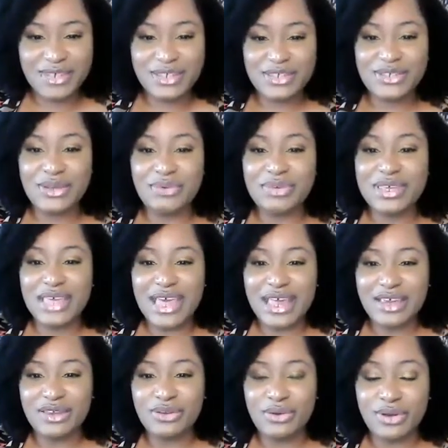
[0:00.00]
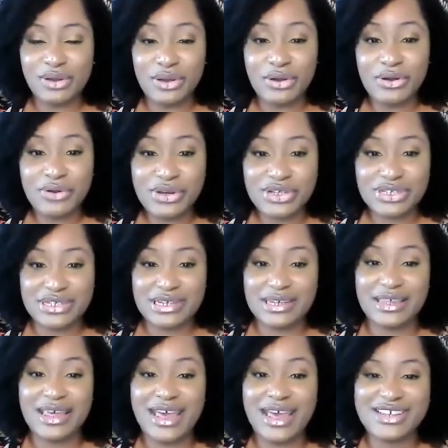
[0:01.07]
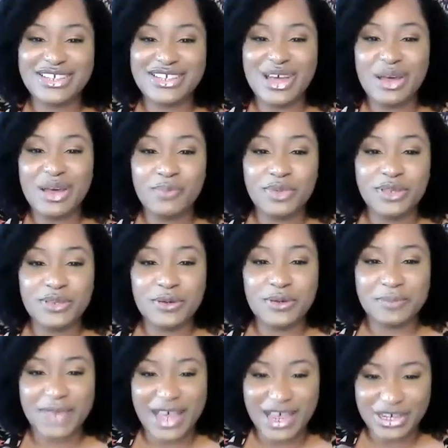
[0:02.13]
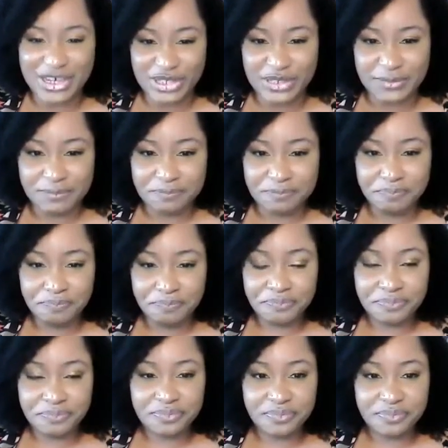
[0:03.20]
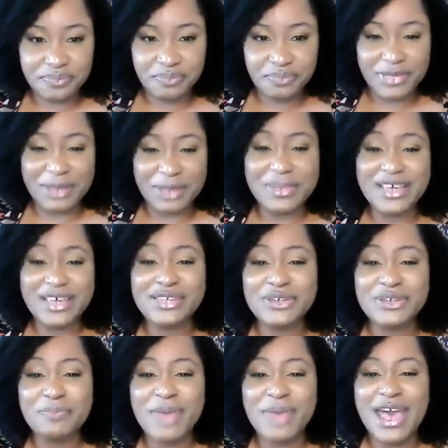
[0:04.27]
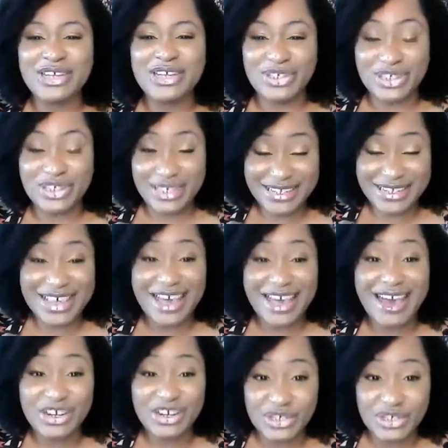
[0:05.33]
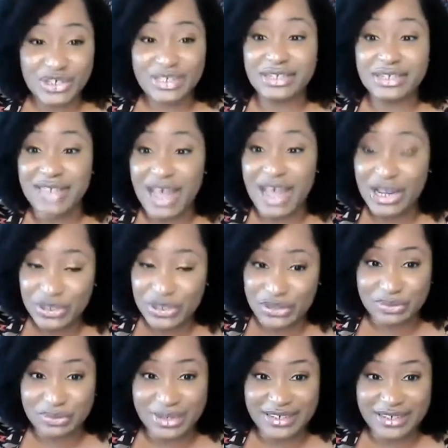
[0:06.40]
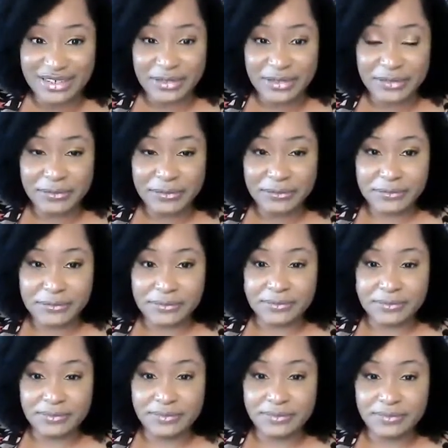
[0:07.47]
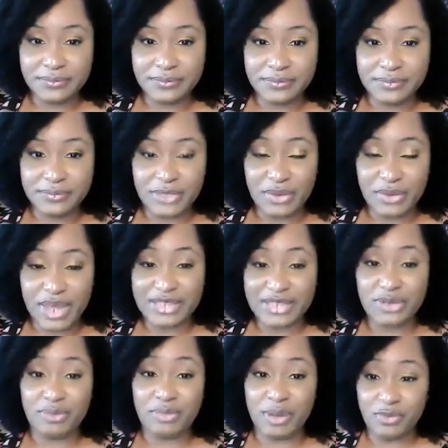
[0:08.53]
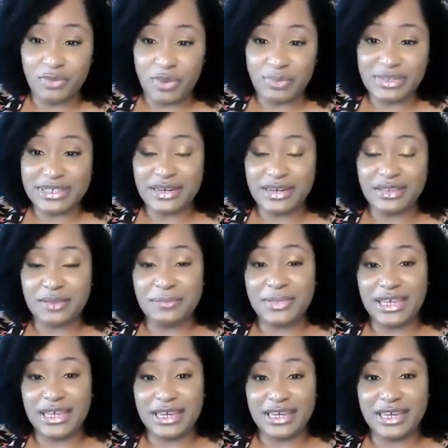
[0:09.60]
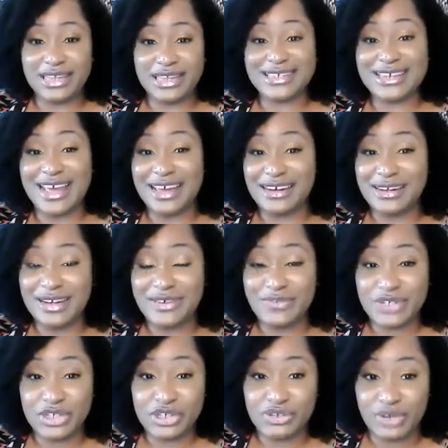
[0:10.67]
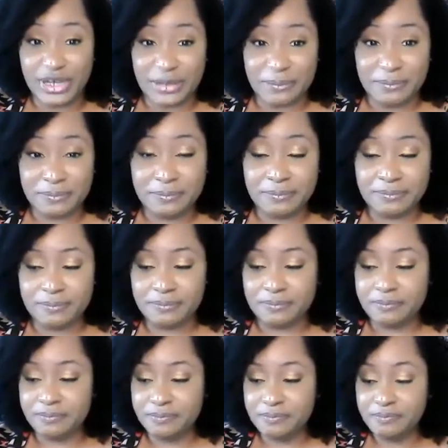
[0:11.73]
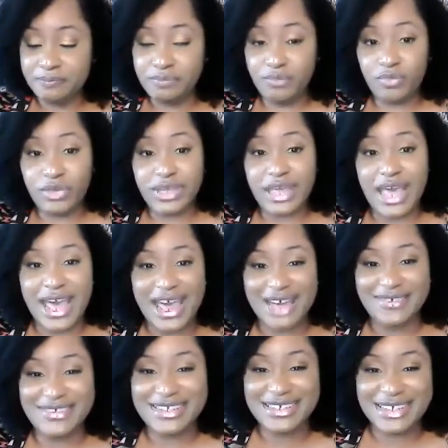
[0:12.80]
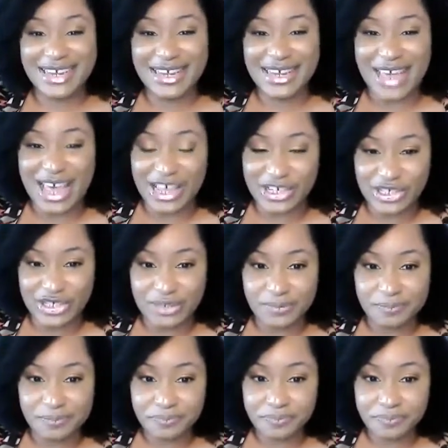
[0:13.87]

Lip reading: So get your courage to catch up with your passion, because your passion needs action attached to it. Okay, so remember what we said in the beginning. It's not enough to dream. We have to take action.